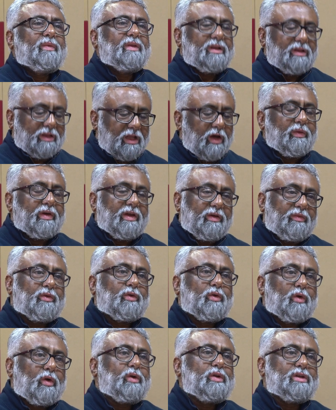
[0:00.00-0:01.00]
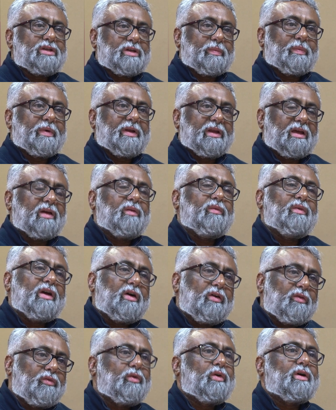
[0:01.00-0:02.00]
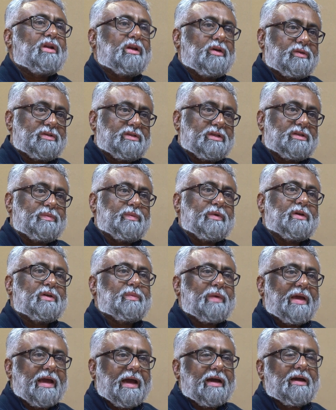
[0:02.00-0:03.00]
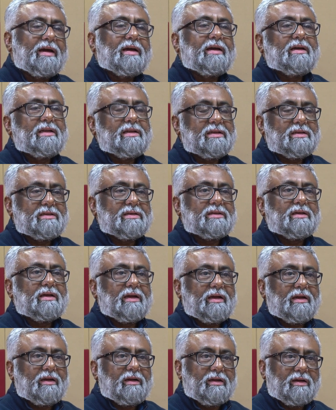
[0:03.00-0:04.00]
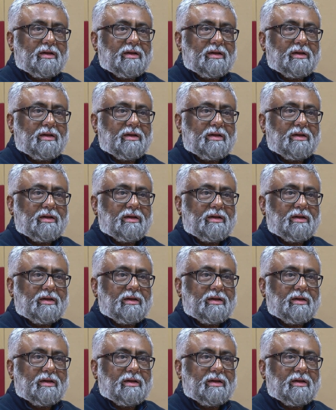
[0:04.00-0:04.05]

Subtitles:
Now, if you go to Chapparike, we have 4 houses because my uncles and